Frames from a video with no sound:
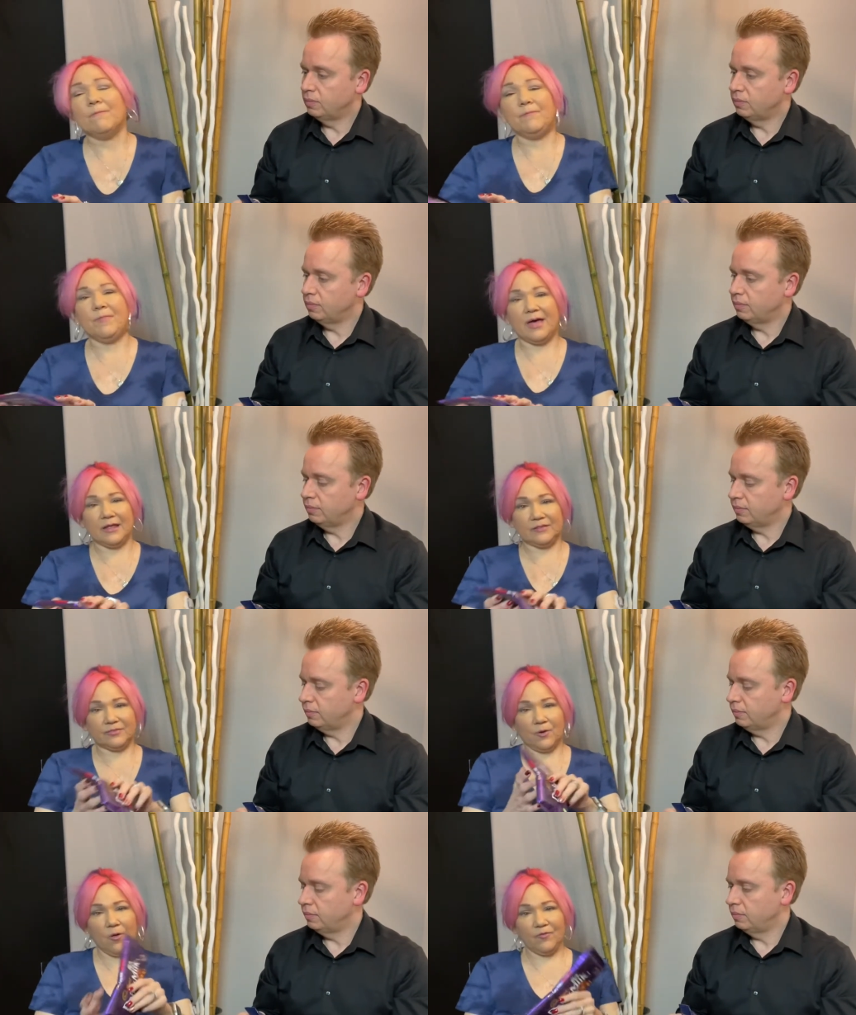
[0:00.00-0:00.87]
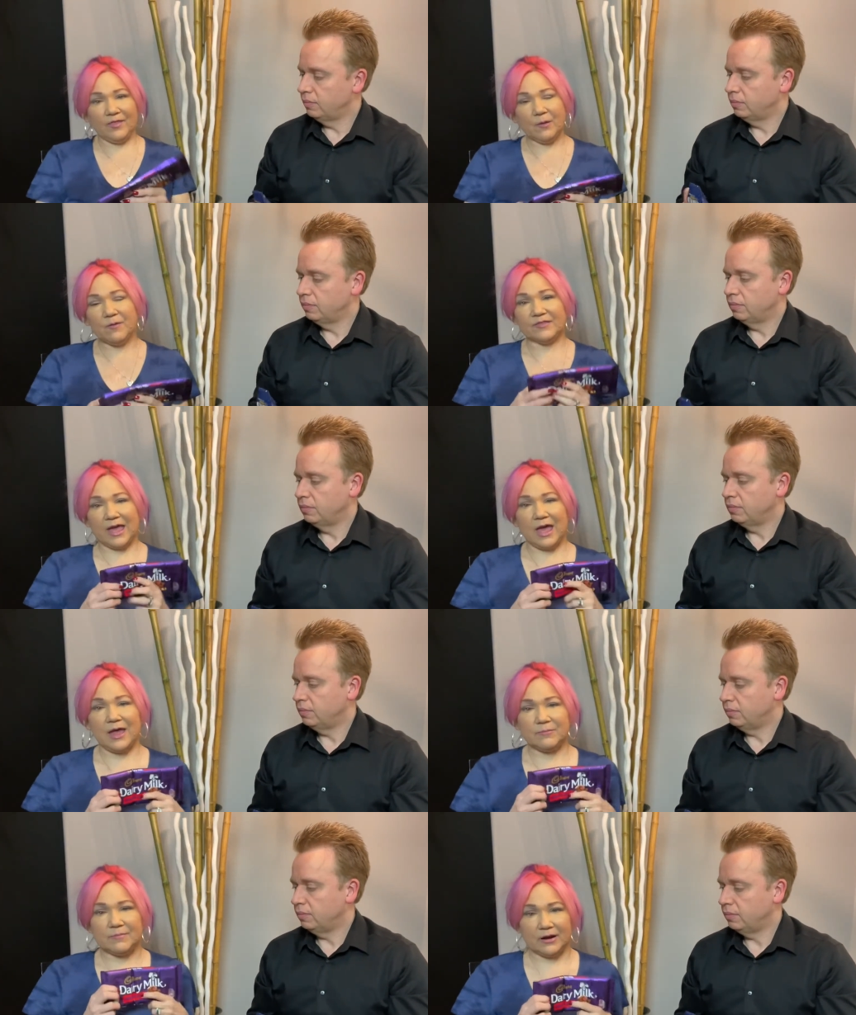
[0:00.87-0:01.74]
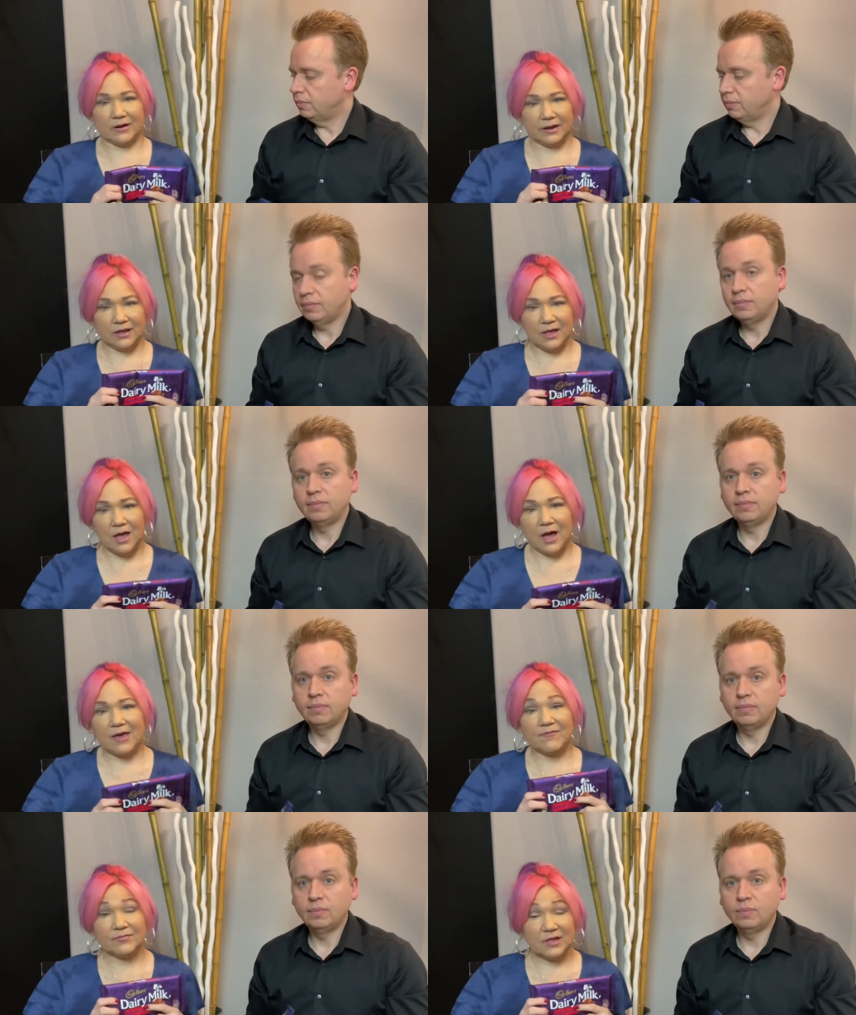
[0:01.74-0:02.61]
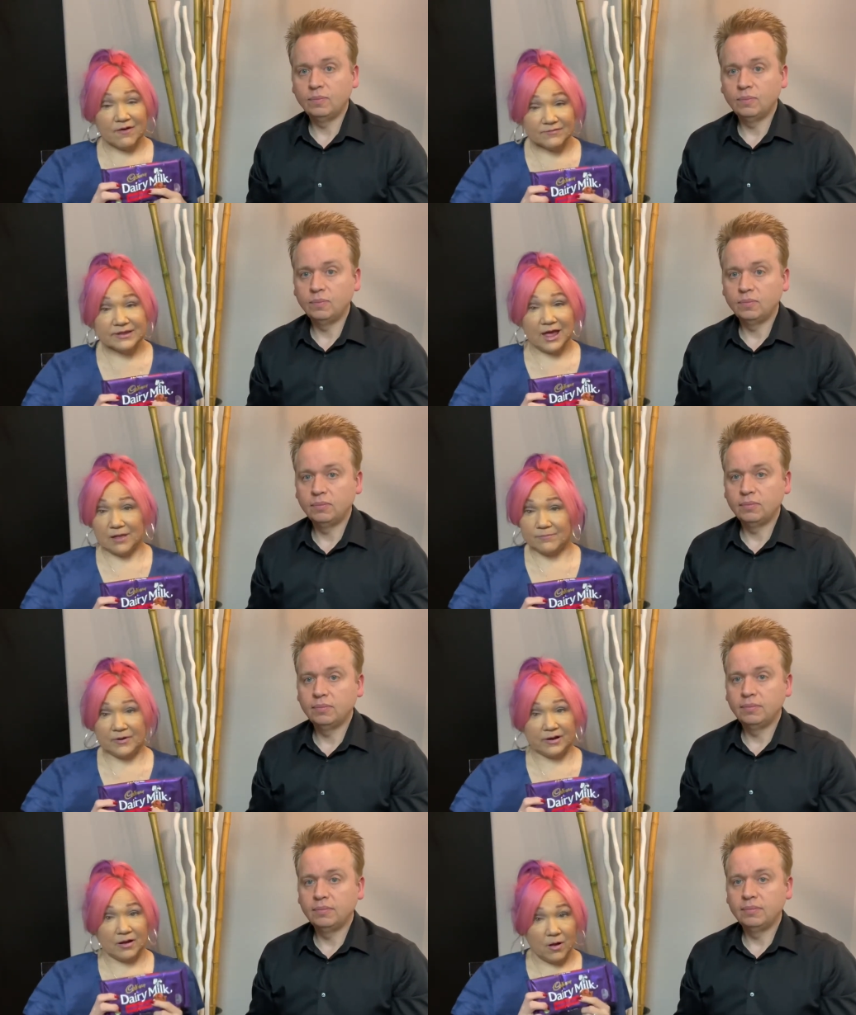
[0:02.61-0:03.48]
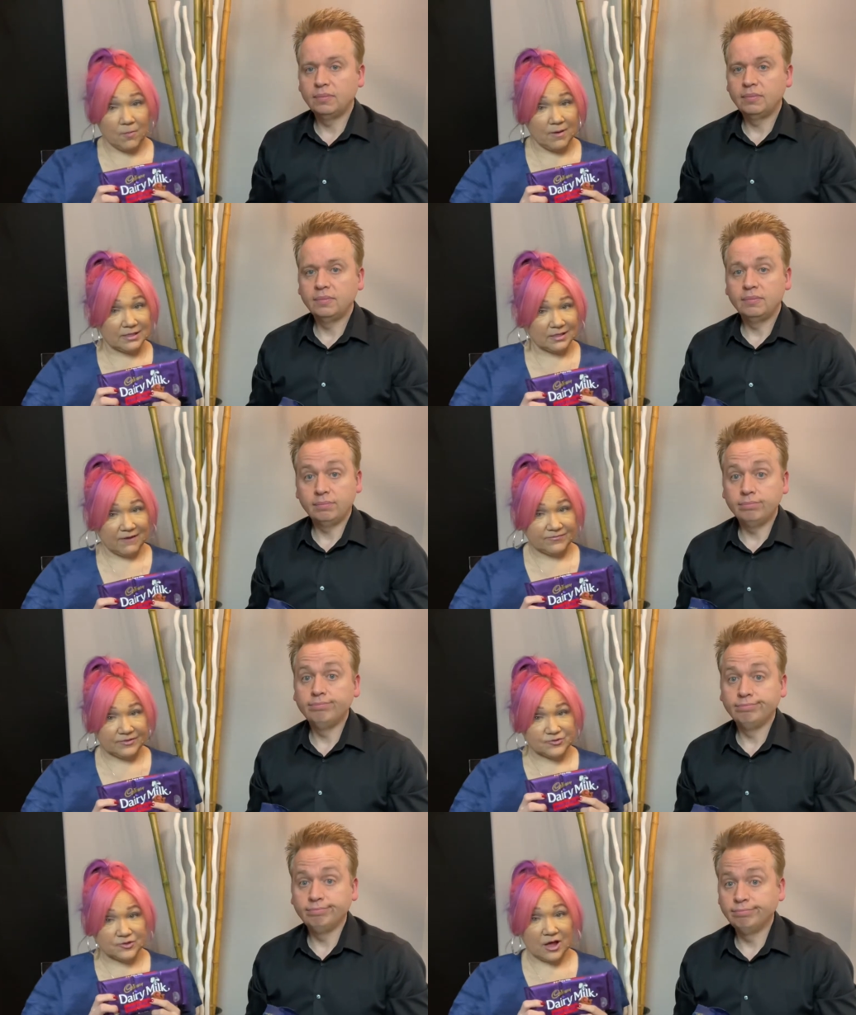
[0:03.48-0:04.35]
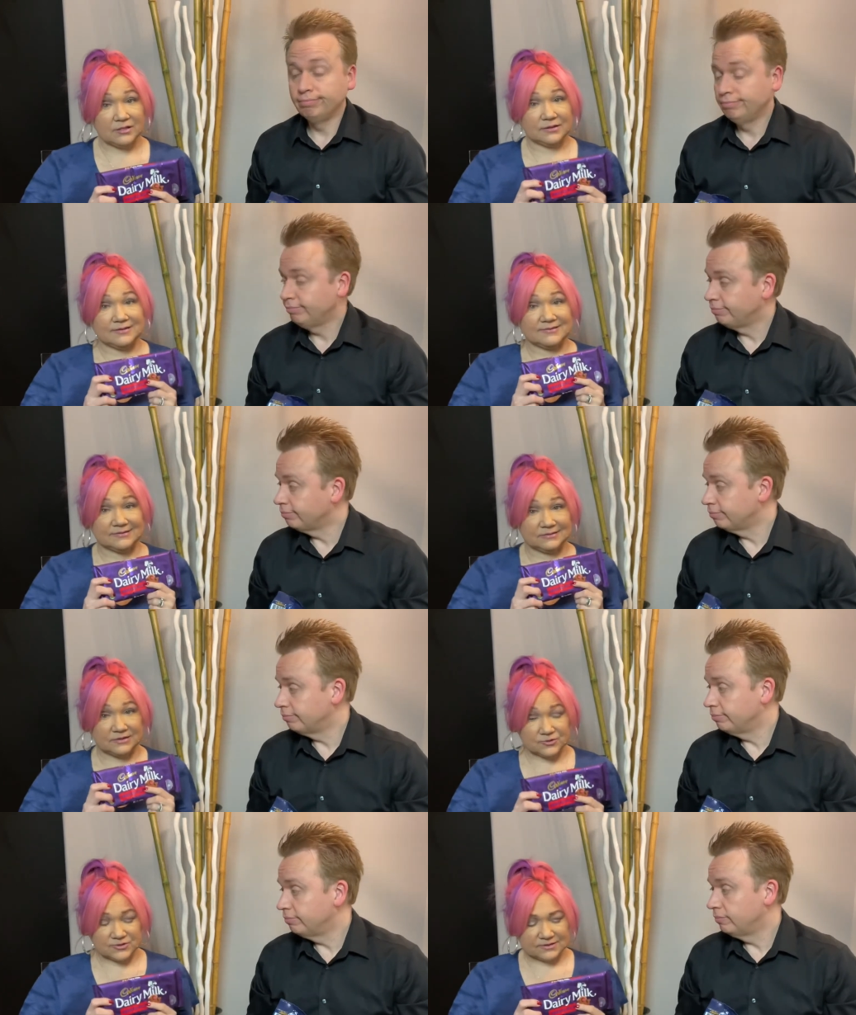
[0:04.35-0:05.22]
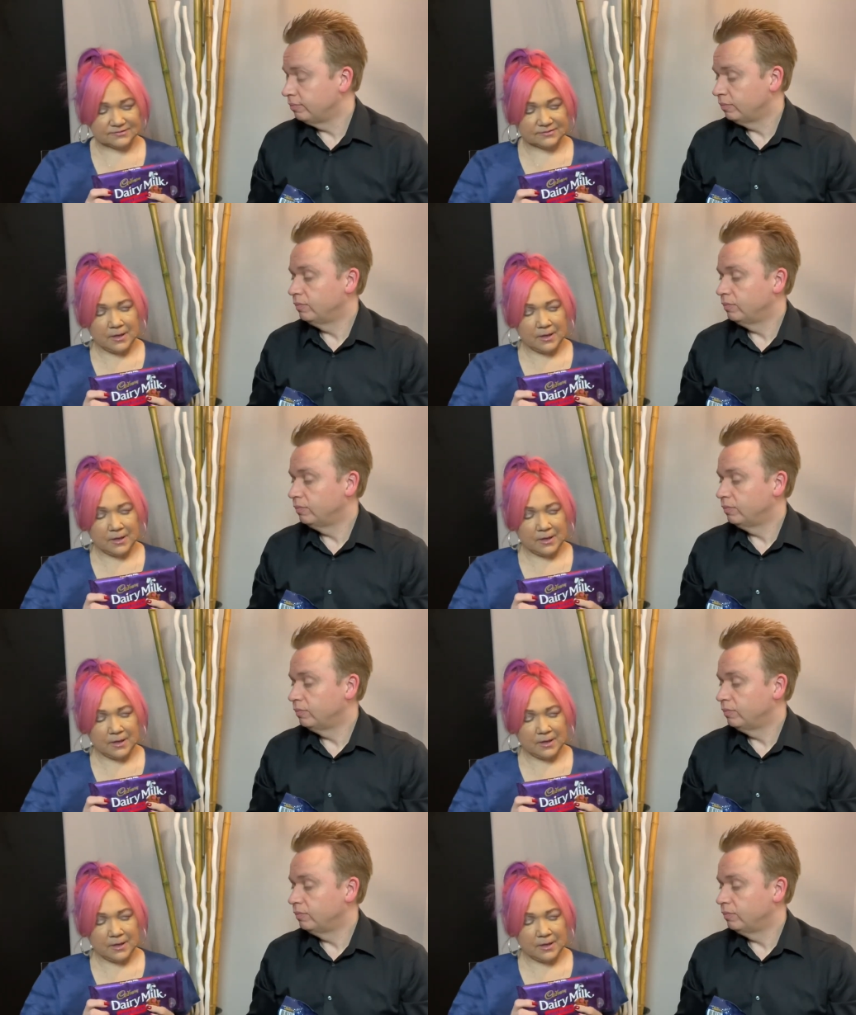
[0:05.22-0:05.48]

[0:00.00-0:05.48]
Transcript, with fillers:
Speaker 1: But the whole thing with Cadbury, I love Cadbury all my life. The chocolate is delicious.